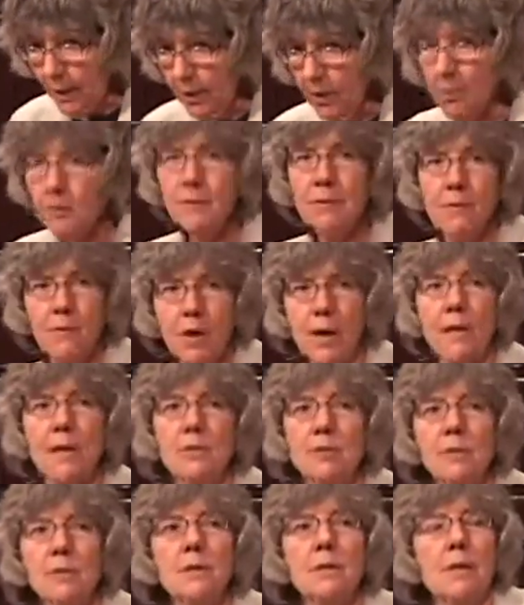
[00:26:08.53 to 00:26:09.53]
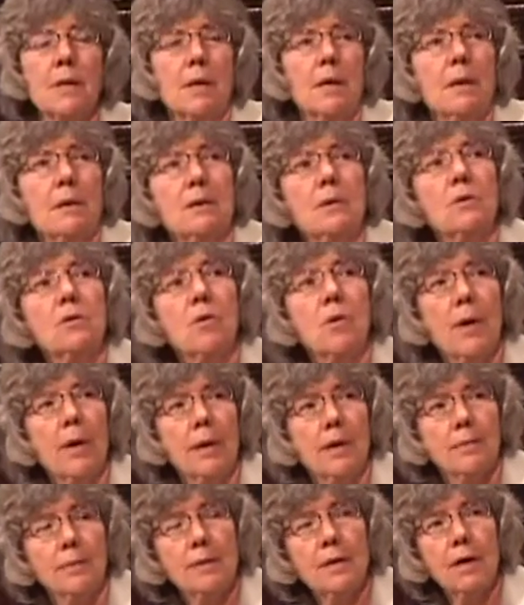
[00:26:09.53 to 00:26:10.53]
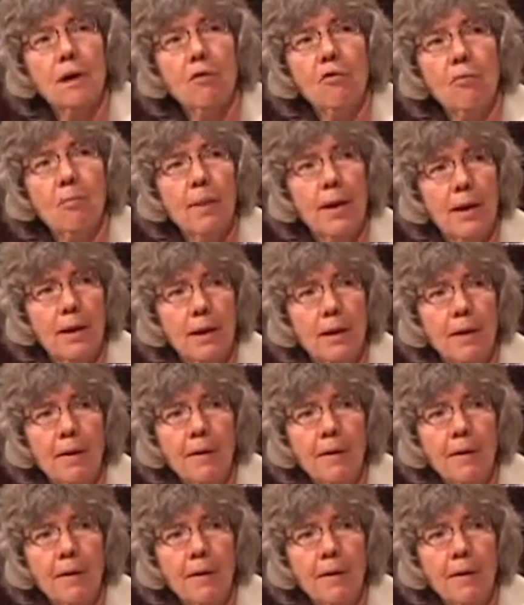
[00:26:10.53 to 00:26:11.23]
who's a very interesting story in himself, but